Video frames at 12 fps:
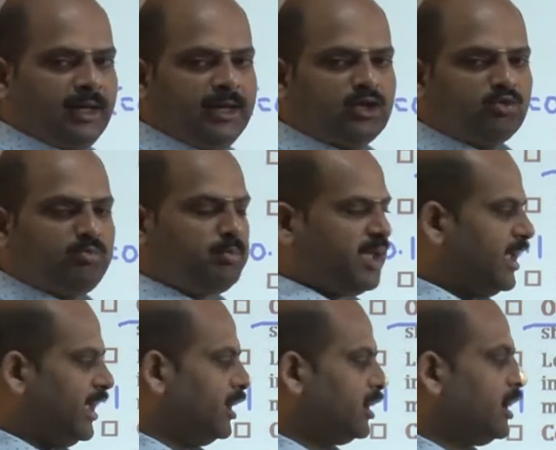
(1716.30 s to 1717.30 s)
it
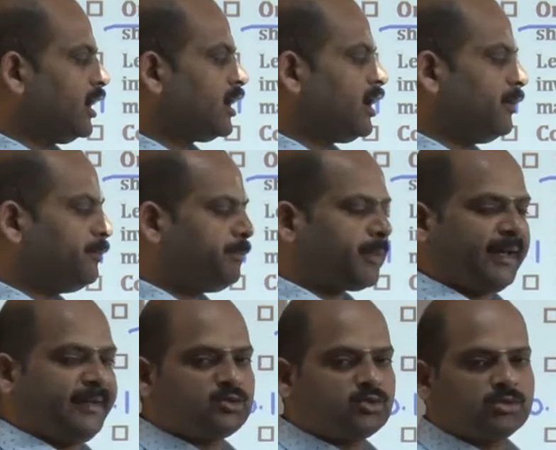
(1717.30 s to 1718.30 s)
may
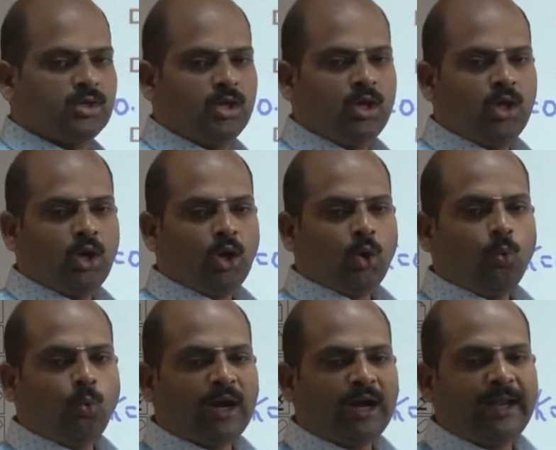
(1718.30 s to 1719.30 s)
comprise
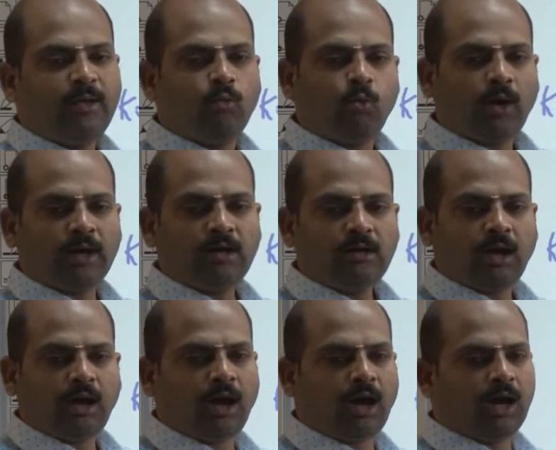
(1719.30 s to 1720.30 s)
only one
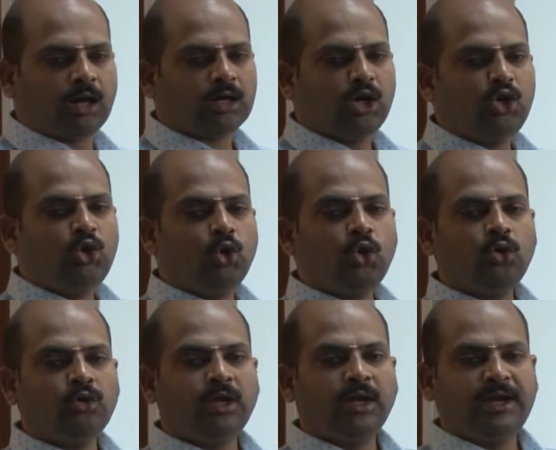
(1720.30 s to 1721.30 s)
or no
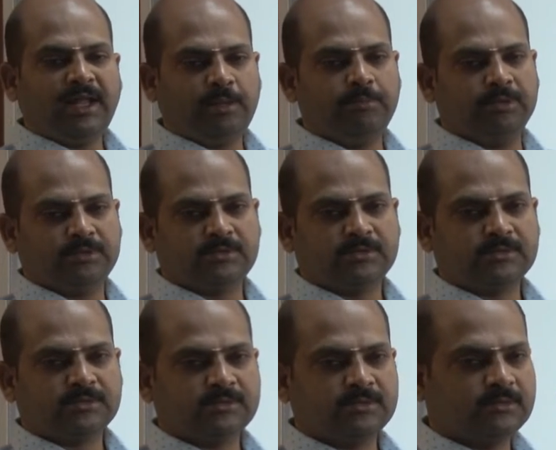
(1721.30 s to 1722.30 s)

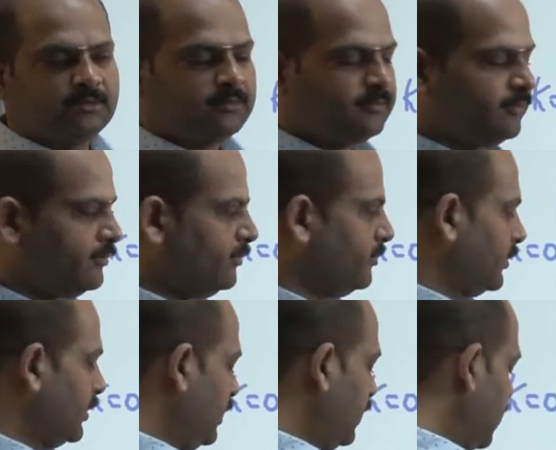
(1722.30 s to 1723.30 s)
neighbors.
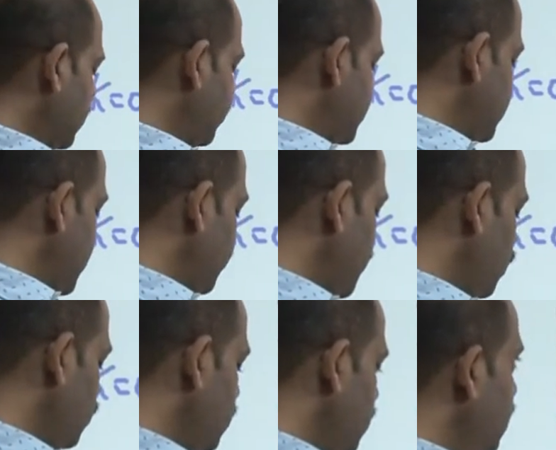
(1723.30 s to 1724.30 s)
Let me see
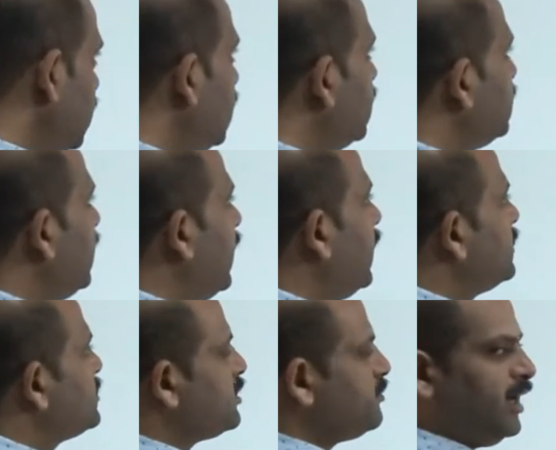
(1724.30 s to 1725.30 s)
about the
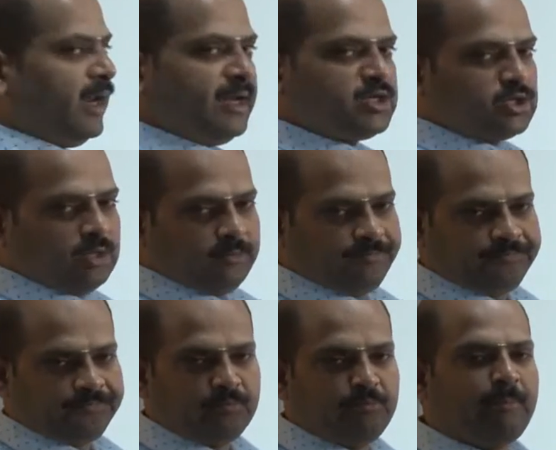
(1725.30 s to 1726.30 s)
simulation
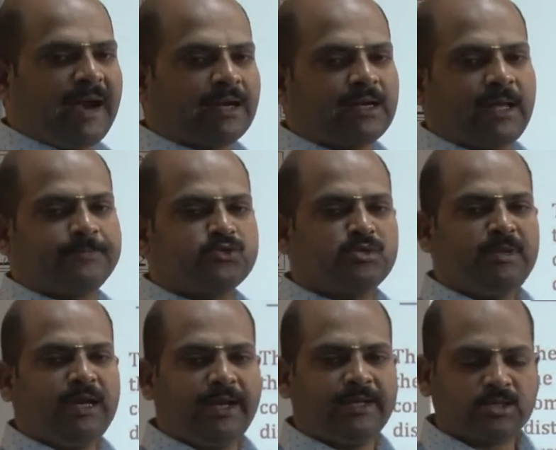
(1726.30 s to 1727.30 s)
MATLAB
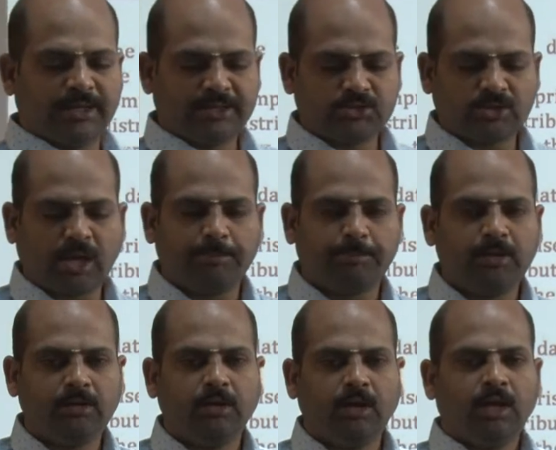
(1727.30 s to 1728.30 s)
simulation
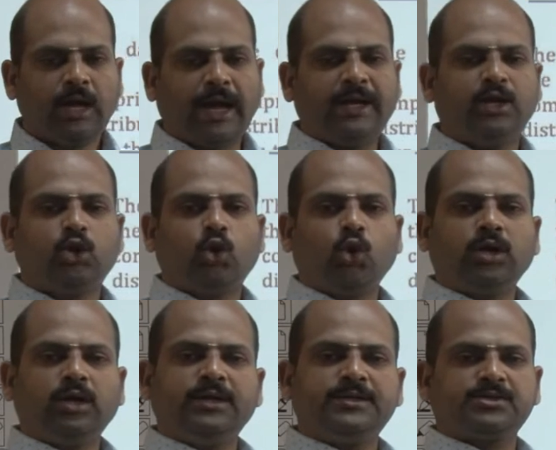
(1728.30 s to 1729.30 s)
example and code
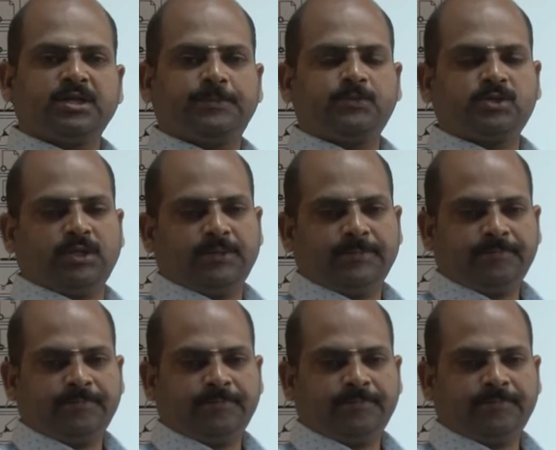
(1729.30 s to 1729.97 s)
description.